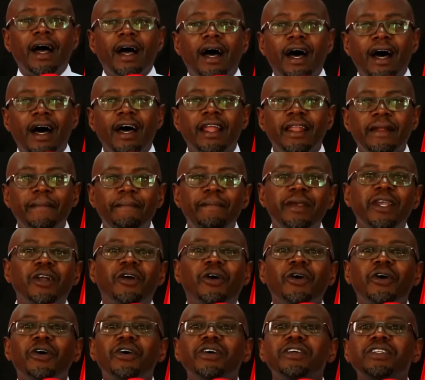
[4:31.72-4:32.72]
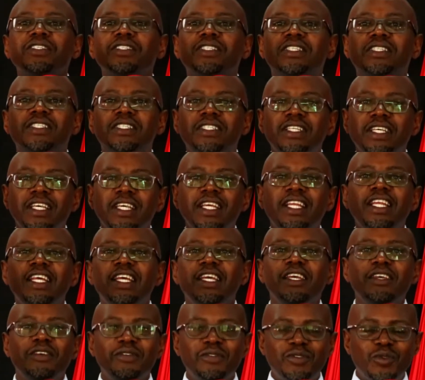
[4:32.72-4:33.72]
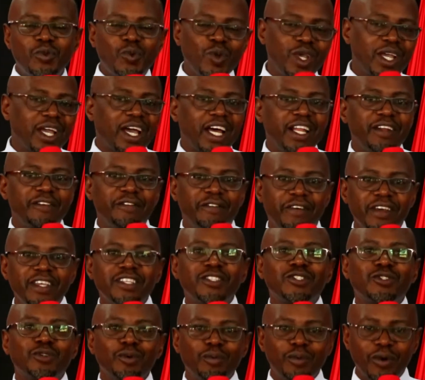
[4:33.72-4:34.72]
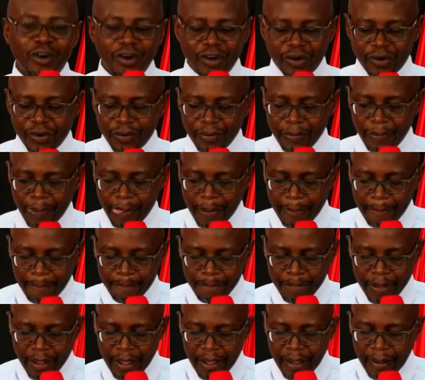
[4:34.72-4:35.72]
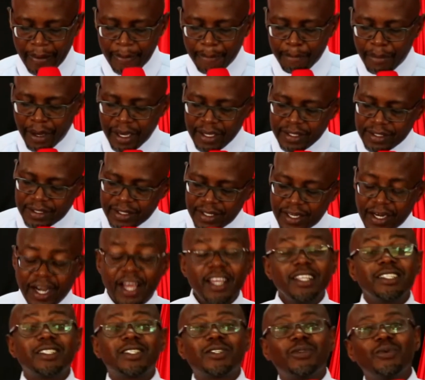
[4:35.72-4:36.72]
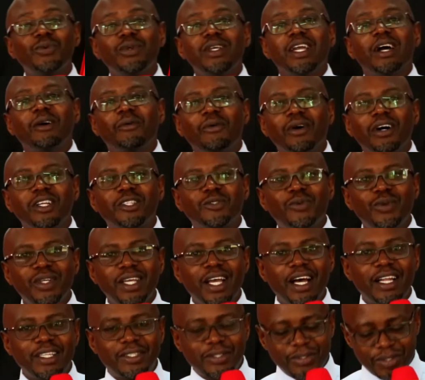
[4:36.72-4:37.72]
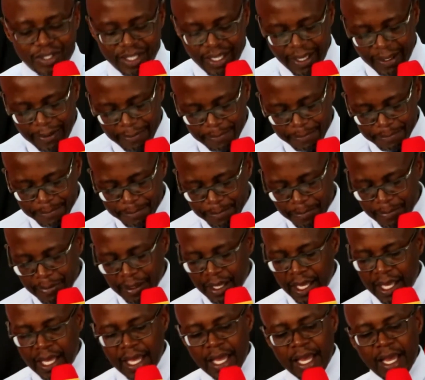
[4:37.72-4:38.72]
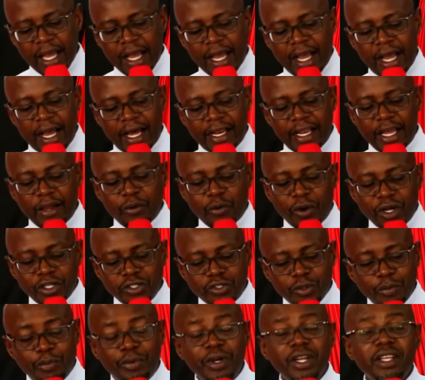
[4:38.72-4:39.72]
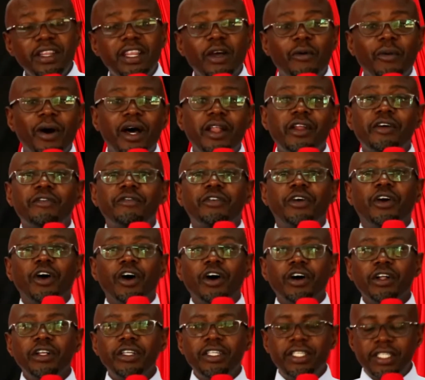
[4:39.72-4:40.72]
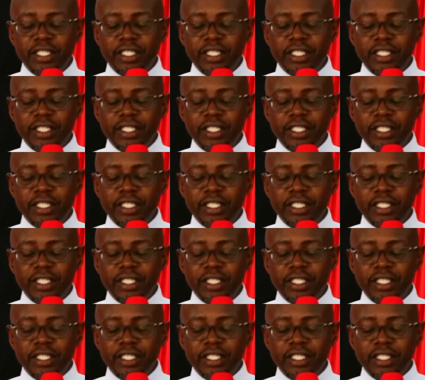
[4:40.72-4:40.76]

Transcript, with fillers: And because He lives, we can face tomorrow. By His grace, we are what we are today. And I want to bring the Word of God